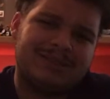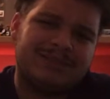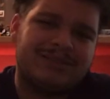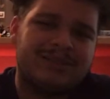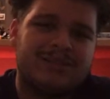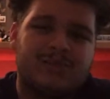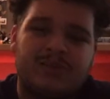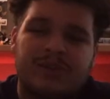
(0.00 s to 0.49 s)

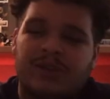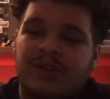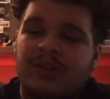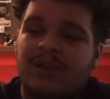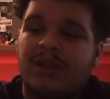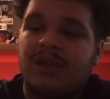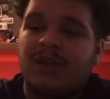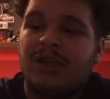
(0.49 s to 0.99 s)
it's weird.
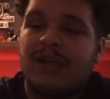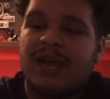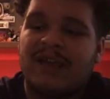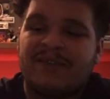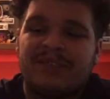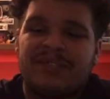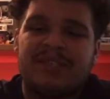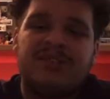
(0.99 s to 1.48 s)

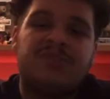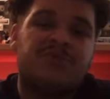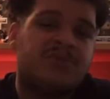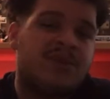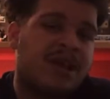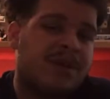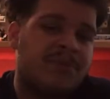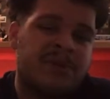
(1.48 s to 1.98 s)
I've seen New
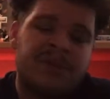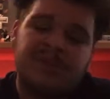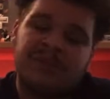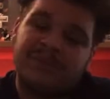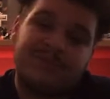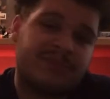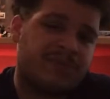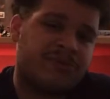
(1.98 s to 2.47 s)
Nightmare,
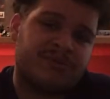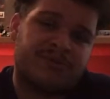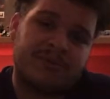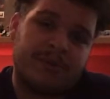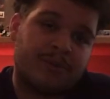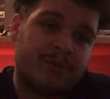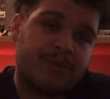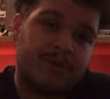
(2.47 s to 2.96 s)
don't
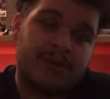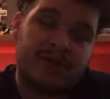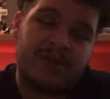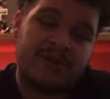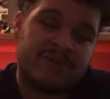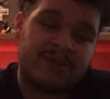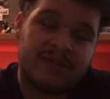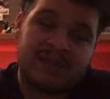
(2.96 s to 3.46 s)
remember it
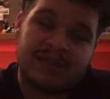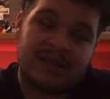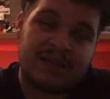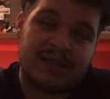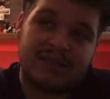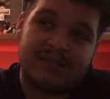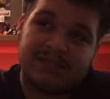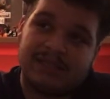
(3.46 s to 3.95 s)
other than the
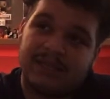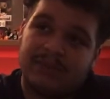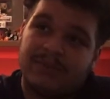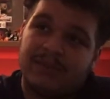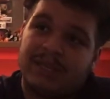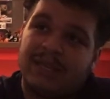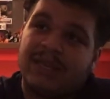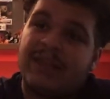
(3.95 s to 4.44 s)
concept.
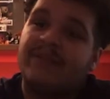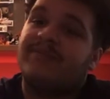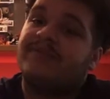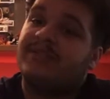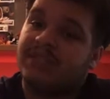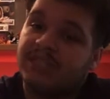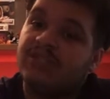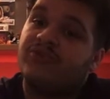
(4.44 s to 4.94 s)
And I've
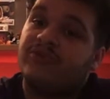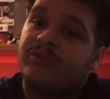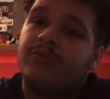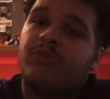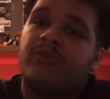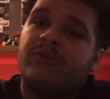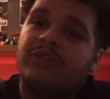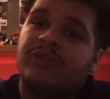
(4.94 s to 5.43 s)
seen Dream
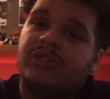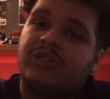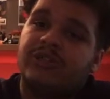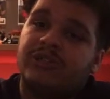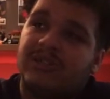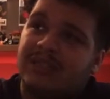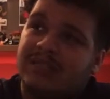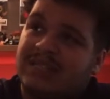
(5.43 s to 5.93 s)

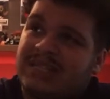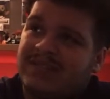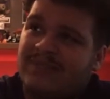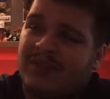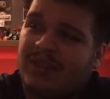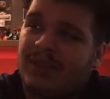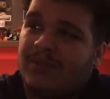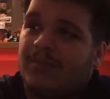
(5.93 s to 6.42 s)
Warriors on
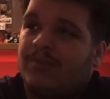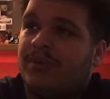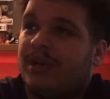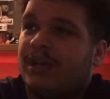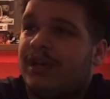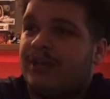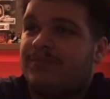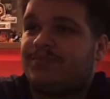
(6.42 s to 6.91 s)
TV,
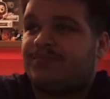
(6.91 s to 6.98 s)
but